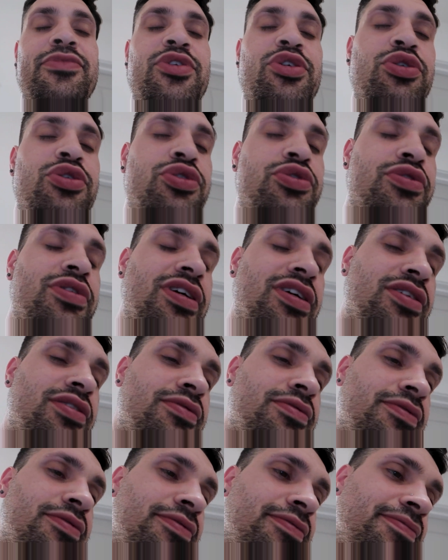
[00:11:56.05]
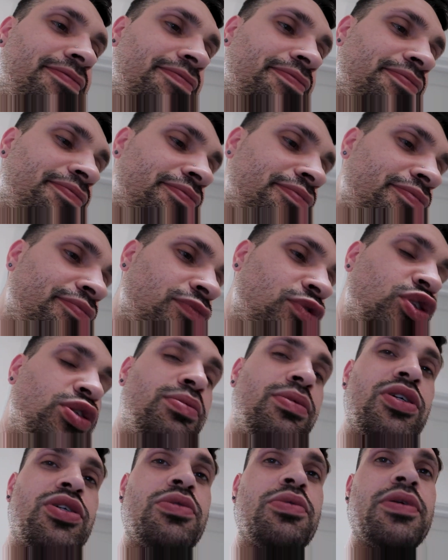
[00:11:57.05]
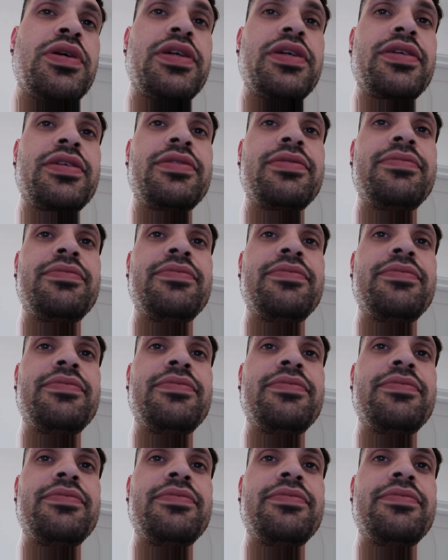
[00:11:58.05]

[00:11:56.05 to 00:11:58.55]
Too stressful. Too much work.